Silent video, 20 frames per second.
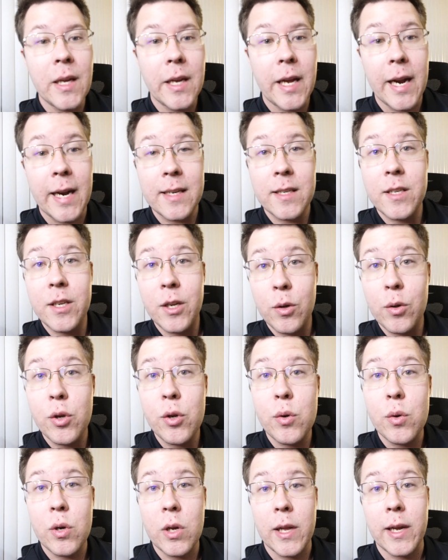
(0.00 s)
and I still
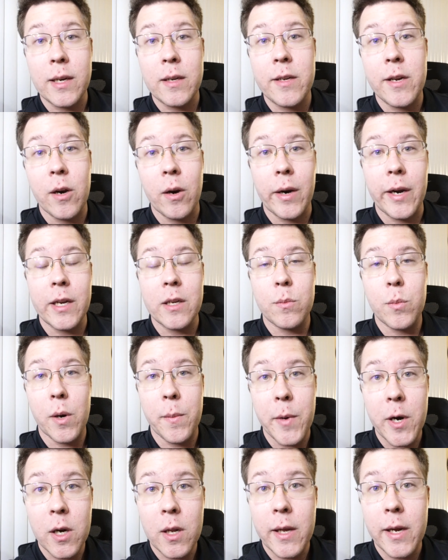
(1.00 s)
do collect TRKs
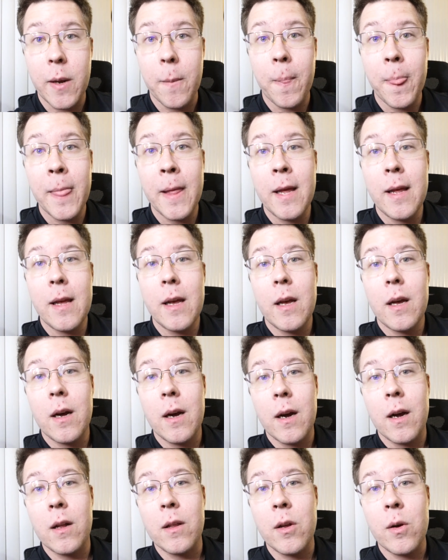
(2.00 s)
primarily.
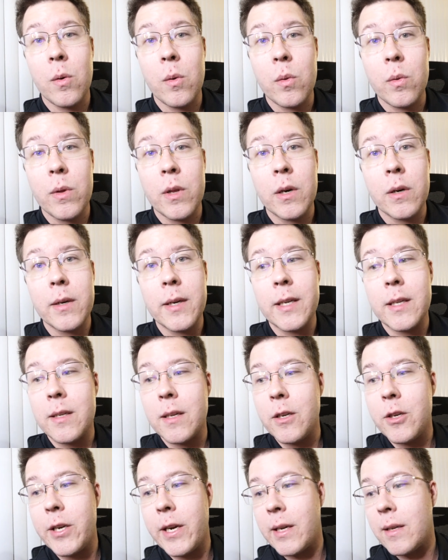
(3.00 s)
Although there is
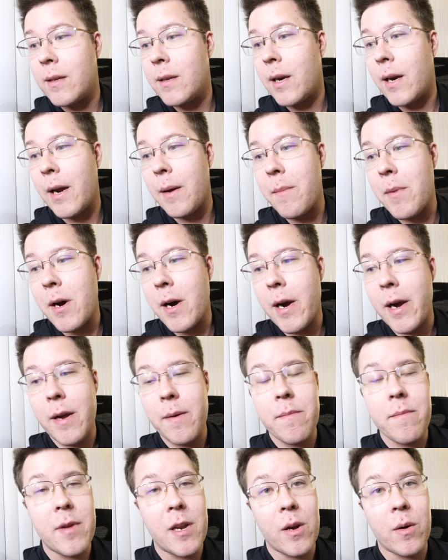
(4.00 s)
the chance that I
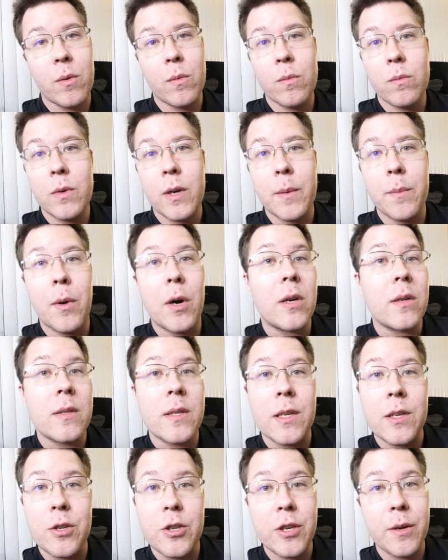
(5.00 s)
buy, a
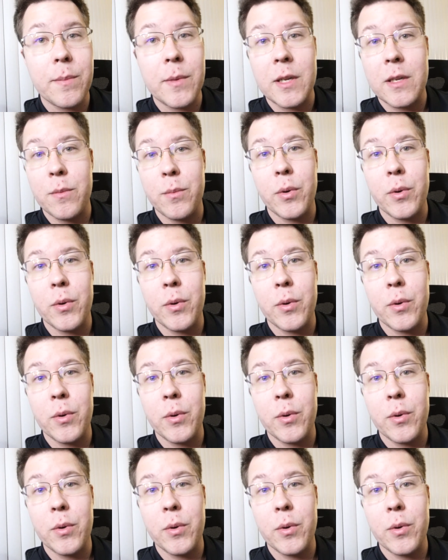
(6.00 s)
Paulson chip that's